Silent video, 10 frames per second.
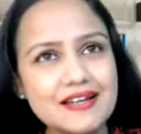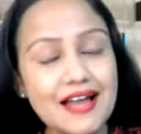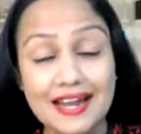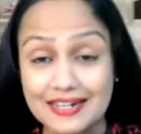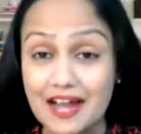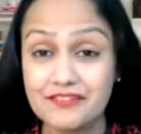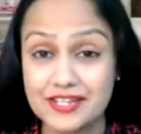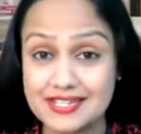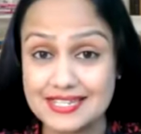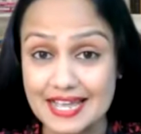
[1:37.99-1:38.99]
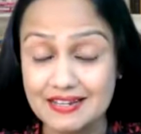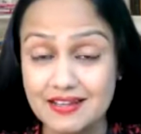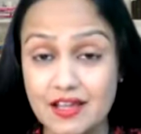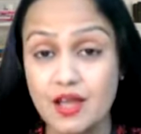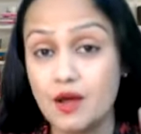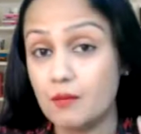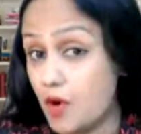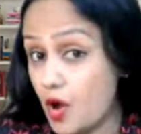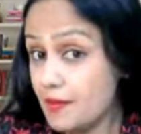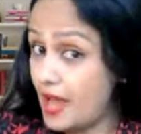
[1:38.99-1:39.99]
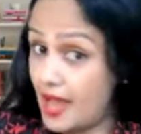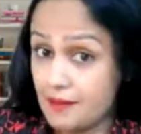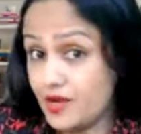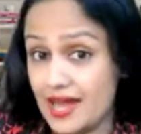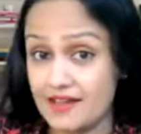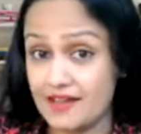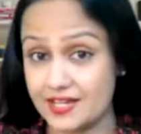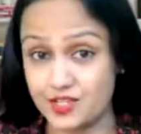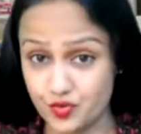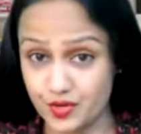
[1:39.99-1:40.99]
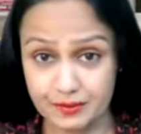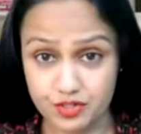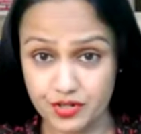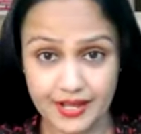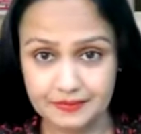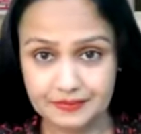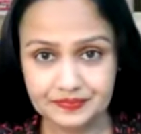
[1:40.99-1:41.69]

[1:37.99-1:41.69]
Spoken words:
And Kavya said, Mom, I'm going to have an ice cream today.